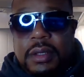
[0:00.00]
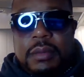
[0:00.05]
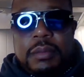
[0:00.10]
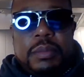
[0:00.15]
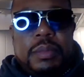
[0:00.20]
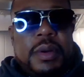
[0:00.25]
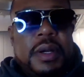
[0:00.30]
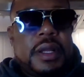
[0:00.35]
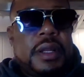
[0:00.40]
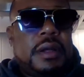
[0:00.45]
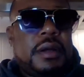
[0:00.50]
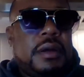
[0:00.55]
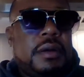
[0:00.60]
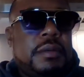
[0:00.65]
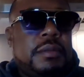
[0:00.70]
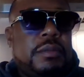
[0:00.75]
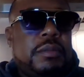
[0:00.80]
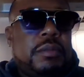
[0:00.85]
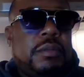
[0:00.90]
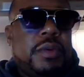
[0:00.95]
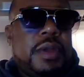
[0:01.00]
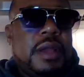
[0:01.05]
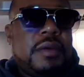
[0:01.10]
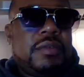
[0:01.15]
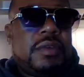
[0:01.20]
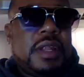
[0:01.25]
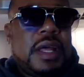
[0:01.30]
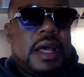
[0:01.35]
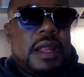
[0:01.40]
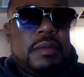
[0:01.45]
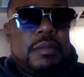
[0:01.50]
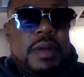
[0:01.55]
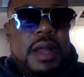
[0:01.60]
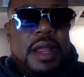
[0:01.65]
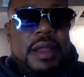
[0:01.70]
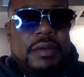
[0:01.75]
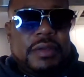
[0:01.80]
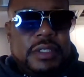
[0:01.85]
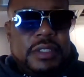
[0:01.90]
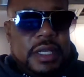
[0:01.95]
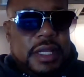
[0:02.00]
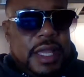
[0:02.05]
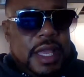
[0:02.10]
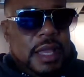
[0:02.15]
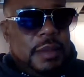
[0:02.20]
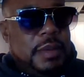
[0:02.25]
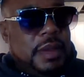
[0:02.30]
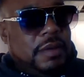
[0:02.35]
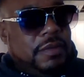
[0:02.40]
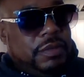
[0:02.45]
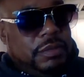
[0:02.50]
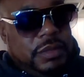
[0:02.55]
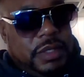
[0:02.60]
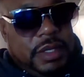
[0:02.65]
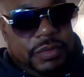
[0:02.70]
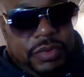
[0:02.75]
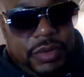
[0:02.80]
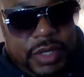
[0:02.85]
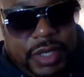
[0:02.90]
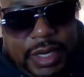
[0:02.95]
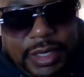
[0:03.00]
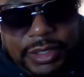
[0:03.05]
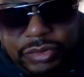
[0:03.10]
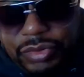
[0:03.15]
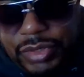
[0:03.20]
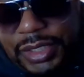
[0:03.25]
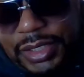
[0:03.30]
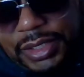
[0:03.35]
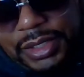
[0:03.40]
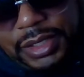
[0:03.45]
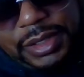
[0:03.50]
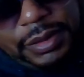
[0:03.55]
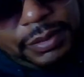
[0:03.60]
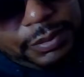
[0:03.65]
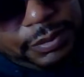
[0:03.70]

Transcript: But we have a lot of migrants that came here from different countries.